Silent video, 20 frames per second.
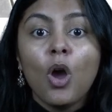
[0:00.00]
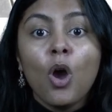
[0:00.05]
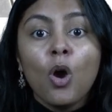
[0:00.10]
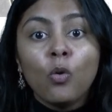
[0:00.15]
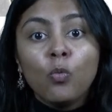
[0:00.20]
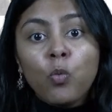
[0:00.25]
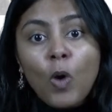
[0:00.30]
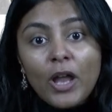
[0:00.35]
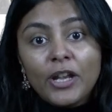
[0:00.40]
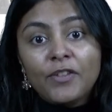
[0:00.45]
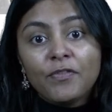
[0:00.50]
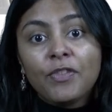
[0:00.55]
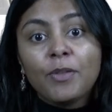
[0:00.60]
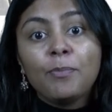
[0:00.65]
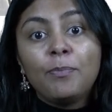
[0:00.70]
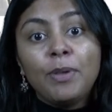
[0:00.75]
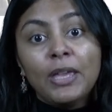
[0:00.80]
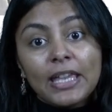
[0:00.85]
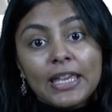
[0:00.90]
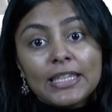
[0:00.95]
One of the
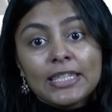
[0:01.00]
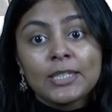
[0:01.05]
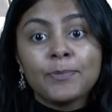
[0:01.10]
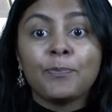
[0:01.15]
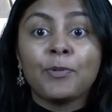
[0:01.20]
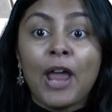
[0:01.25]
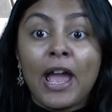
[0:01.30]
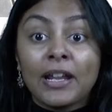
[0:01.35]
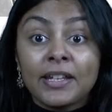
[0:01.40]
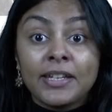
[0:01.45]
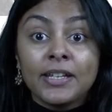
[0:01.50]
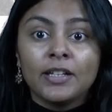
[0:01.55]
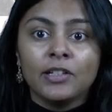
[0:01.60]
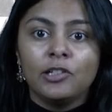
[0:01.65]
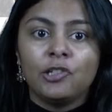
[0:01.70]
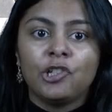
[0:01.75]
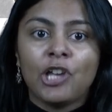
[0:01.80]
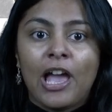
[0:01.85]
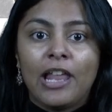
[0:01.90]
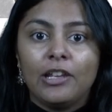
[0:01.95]
biggest practical
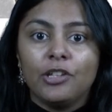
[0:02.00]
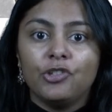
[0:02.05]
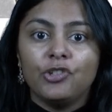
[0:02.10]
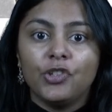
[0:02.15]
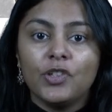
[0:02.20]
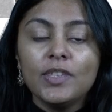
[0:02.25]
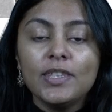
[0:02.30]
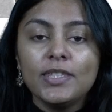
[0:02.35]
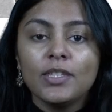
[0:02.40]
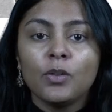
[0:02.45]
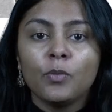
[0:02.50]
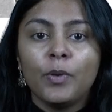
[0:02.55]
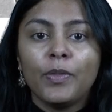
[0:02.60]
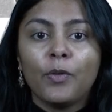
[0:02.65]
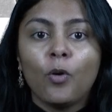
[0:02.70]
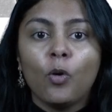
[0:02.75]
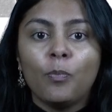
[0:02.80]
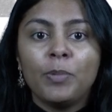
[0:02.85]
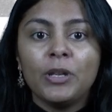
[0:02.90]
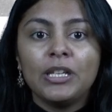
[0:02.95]
challenges with
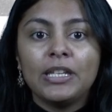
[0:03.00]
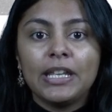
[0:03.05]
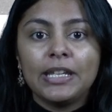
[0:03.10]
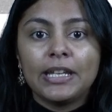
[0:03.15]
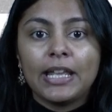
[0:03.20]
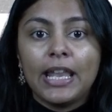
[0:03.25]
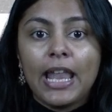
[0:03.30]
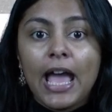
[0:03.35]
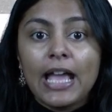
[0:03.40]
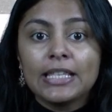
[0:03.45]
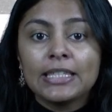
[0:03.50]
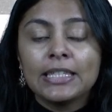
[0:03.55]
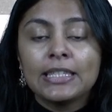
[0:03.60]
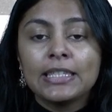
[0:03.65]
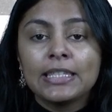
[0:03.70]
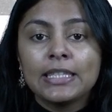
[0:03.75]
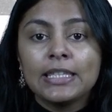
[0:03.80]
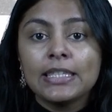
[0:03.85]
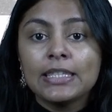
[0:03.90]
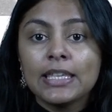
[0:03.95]
open data
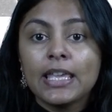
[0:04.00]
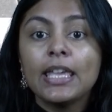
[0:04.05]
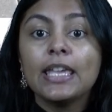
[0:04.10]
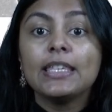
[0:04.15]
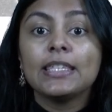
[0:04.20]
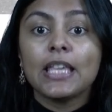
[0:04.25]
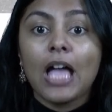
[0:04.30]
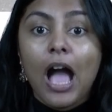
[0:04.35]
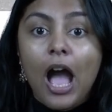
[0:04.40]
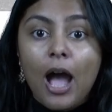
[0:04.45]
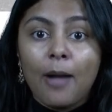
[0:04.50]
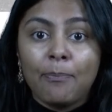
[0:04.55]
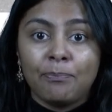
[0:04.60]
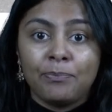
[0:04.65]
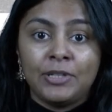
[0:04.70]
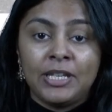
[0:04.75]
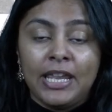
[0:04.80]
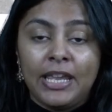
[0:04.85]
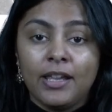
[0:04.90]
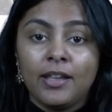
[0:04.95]
licenses is
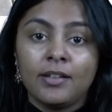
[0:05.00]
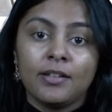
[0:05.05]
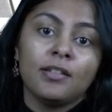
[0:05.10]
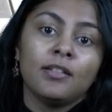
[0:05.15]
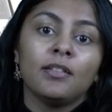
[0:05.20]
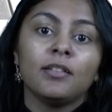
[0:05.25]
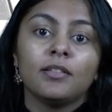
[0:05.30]
uptake.